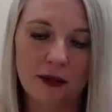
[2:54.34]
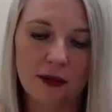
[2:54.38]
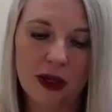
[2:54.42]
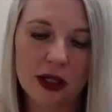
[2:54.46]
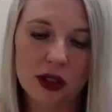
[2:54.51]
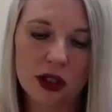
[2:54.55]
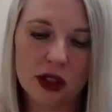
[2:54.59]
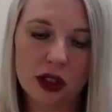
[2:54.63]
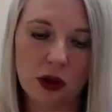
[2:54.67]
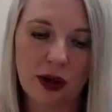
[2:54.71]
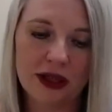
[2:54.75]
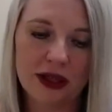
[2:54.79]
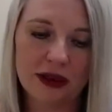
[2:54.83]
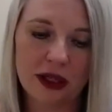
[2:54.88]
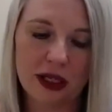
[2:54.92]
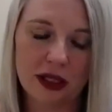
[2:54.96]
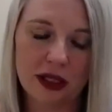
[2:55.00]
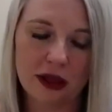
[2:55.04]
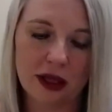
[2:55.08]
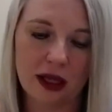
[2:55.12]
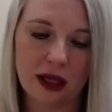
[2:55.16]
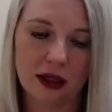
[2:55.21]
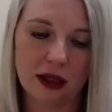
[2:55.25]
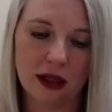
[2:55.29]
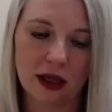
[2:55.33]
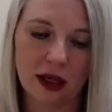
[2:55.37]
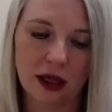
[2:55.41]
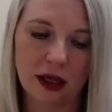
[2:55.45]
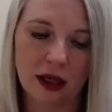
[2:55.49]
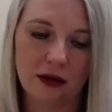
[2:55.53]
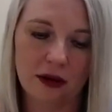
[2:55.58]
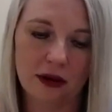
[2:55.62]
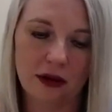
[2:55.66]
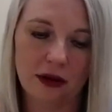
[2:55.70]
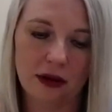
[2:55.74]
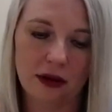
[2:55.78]
So I think that
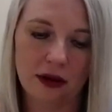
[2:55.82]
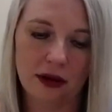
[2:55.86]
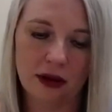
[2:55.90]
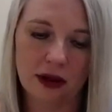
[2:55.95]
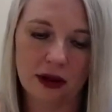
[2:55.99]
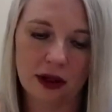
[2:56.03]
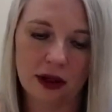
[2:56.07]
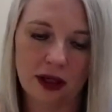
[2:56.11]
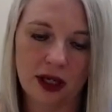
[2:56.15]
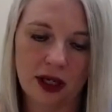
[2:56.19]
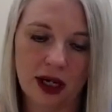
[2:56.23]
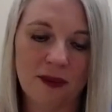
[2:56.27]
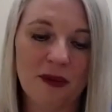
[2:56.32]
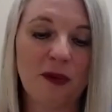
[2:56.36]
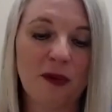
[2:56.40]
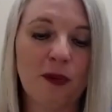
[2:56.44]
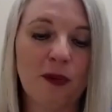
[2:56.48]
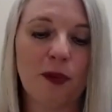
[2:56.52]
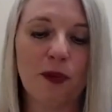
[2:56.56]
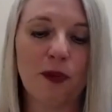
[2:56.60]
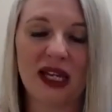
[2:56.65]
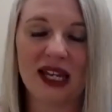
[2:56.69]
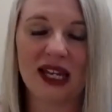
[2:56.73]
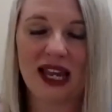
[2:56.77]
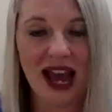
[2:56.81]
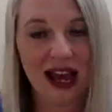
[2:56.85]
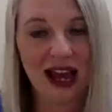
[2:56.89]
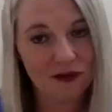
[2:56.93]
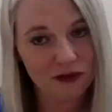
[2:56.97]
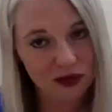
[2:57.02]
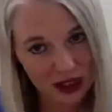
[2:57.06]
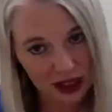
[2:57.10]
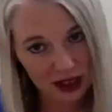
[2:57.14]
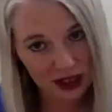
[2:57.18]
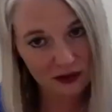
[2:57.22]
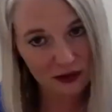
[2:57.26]
I'm a big
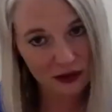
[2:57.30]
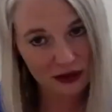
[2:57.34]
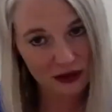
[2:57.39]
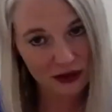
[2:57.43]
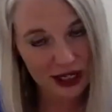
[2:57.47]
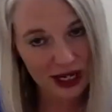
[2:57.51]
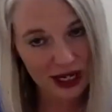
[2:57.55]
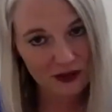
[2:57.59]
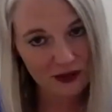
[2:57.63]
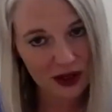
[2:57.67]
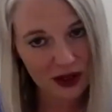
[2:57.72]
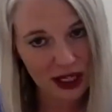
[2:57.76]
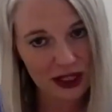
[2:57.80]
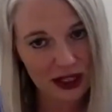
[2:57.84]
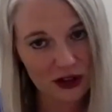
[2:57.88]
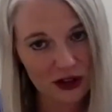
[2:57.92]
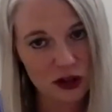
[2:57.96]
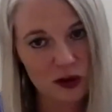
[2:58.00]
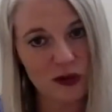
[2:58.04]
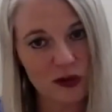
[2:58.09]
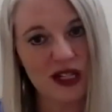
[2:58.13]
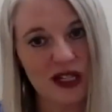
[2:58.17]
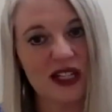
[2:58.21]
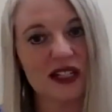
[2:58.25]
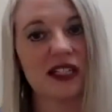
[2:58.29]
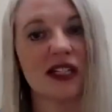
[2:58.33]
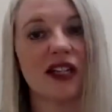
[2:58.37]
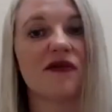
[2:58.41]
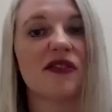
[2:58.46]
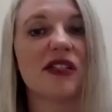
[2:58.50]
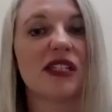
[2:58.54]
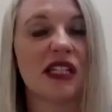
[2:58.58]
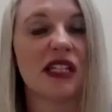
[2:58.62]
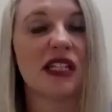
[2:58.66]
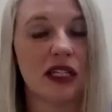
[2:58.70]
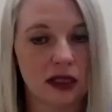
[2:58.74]
advocate for the navigators because
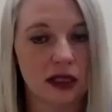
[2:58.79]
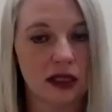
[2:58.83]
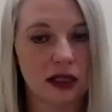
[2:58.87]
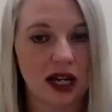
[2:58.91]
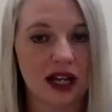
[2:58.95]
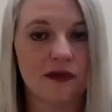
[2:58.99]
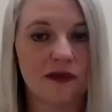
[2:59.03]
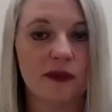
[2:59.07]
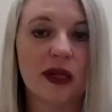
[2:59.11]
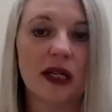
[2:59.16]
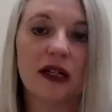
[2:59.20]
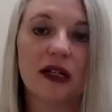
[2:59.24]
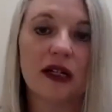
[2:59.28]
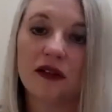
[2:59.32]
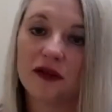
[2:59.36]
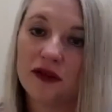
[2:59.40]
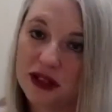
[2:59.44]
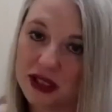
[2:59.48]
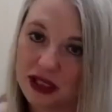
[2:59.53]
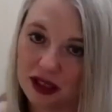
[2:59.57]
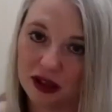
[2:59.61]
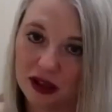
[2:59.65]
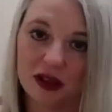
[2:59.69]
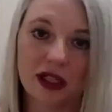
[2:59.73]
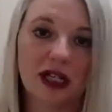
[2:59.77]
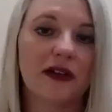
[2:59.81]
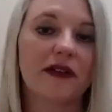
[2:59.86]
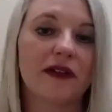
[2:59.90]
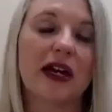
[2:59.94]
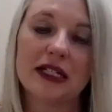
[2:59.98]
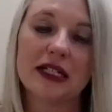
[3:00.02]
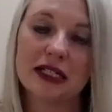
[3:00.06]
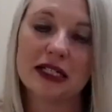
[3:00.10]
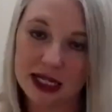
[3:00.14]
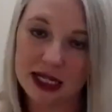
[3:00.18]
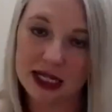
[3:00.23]
I've been in a facility
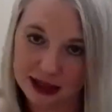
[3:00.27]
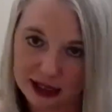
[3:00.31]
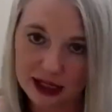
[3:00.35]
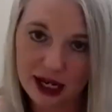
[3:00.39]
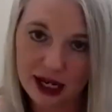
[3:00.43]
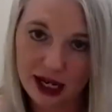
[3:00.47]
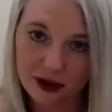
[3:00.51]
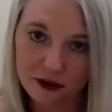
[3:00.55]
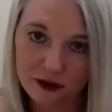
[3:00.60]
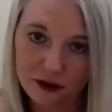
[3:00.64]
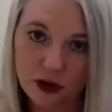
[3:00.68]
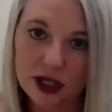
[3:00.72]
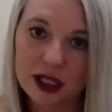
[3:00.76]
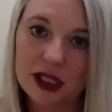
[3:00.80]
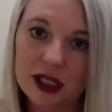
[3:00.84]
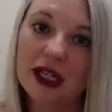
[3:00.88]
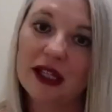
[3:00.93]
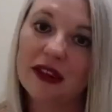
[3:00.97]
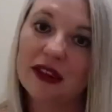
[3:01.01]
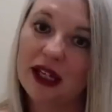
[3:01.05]
that doesn't have one. And